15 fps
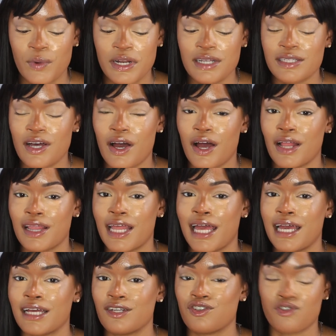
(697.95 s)
When it's
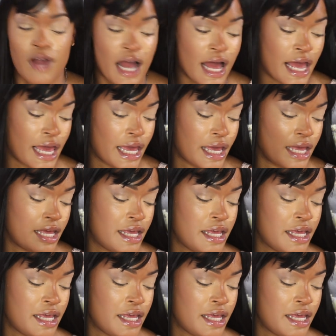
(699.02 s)
like dry